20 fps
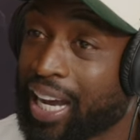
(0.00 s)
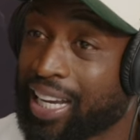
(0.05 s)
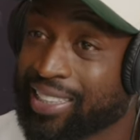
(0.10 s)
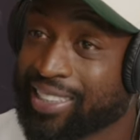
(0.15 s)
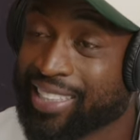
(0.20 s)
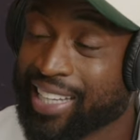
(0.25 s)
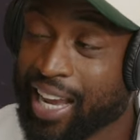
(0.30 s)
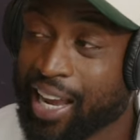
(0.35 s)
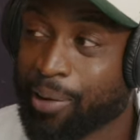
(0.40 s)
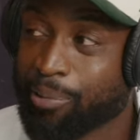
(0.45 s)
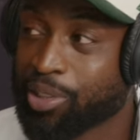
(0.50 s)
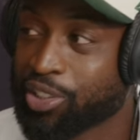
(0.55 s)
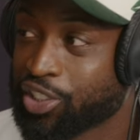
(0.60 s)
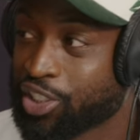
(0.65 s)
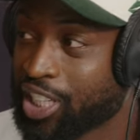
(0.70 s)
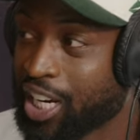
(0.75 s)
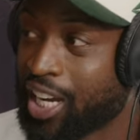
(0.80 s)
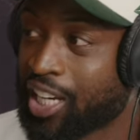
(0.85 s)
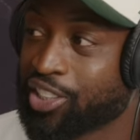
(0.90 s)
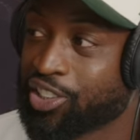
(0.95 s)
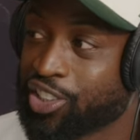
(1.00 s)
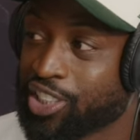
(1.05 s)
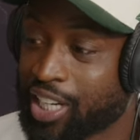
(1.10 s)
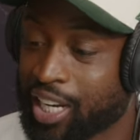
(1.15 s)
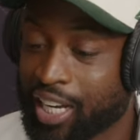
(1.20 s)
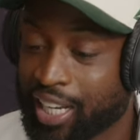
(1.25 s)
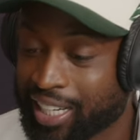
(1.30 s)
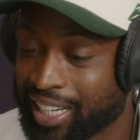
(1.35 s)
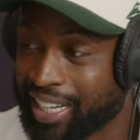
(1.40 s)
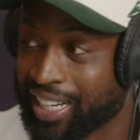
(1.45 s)
I signed with Sean
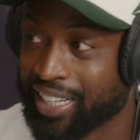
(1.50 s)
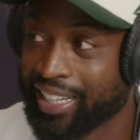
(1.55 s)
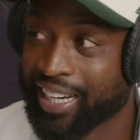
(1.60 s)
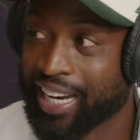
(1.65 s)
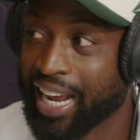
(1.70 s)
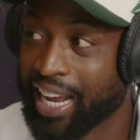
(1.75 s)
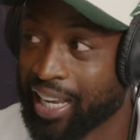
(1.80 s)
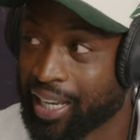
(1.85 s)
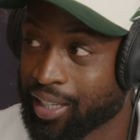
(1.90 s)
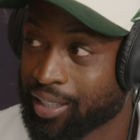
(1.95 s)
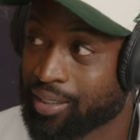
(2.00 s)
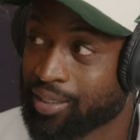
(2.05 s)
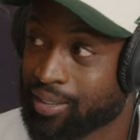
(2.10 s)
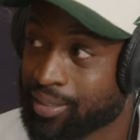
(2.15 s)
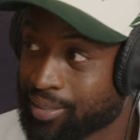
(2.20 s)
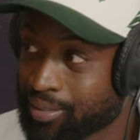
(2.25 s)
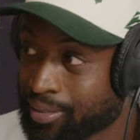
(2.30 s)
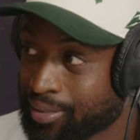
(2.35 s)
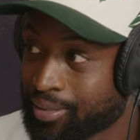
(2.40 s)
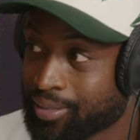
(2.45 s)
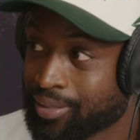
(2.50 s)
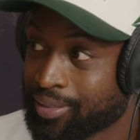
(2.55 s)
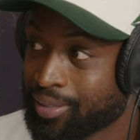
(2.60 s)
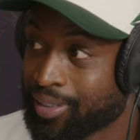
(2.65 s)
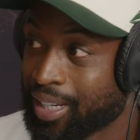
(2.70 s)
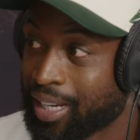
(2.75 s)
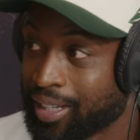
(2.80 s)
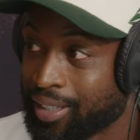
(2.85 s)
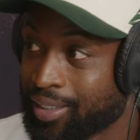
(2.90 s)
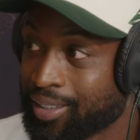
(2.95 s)
John that night.
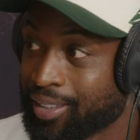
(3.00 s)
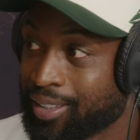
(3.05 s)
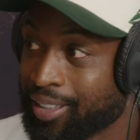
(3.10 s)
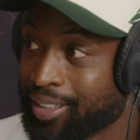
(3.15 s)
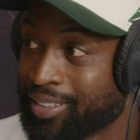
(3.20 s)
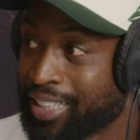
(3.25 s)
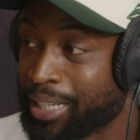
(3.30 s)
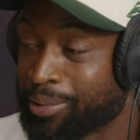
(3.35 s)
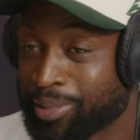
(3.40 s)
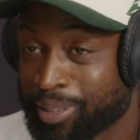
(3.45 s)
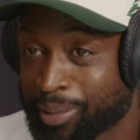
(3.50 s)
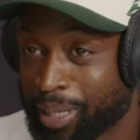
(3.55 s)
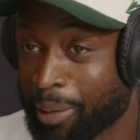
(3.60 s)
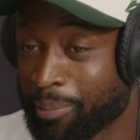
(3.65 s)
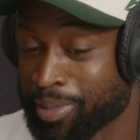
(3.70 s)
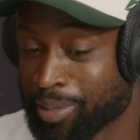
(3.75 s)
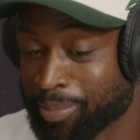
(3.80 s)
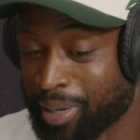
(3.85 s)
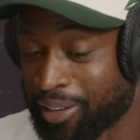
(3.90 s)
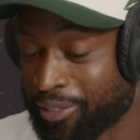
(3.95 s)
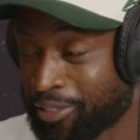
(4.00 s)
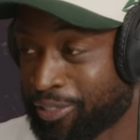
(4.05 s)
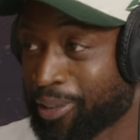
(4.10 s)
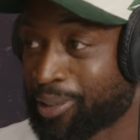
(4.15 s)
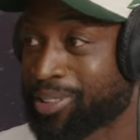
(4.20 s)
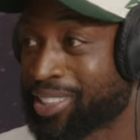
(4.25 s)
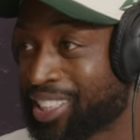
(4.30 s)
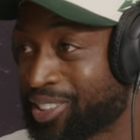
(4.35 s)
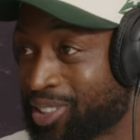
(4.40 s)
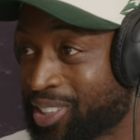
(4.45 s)
That was that was my
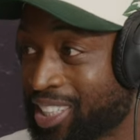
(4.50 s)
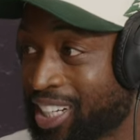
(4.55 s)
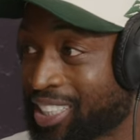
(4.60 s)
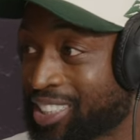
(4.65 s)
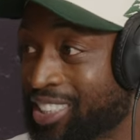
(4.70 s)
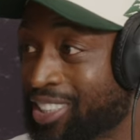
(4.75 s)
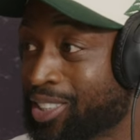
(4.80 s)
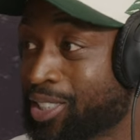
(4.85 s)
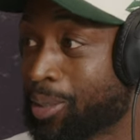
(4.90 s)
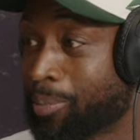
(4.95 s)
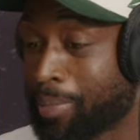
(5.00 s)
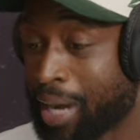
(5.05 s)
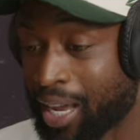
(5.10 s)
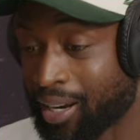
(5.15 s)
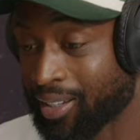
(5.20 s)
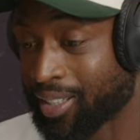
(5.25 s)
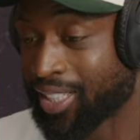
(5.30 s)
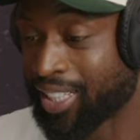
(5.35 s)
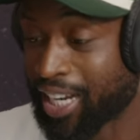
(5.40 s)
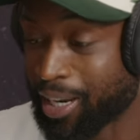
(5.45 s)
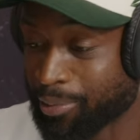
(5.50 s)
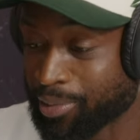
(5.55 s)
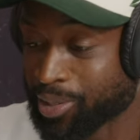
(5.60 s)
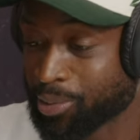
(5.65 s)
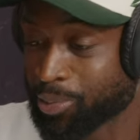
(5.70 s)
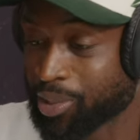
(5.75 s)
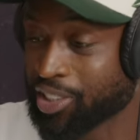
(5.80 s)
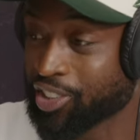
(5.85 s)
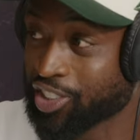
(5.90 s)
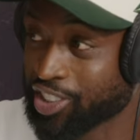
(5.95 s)
first introduction to modeling. I was
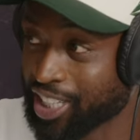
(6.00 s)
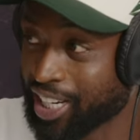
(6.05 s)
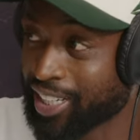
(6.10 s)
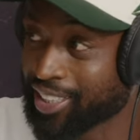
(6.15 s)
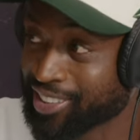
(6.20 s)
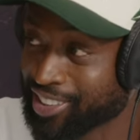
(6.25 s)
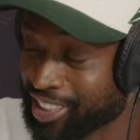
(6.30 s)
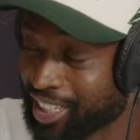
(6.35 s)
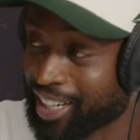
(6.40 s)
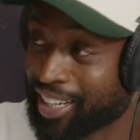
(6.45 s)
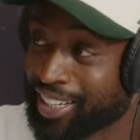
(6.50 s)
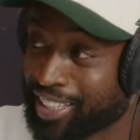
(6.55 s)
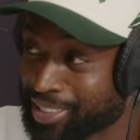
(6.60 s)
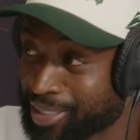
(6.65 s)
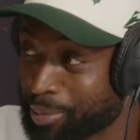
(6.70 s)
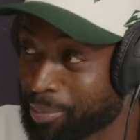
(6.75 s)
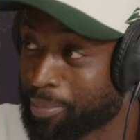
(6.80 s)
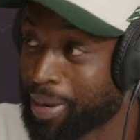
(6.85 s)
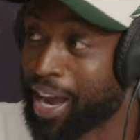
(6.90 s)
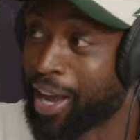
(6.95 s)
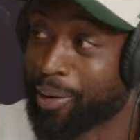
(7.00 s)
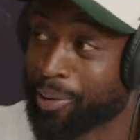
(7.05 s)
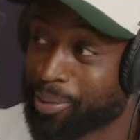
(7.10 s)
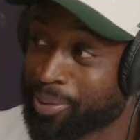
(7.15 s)
with Sean John as a model.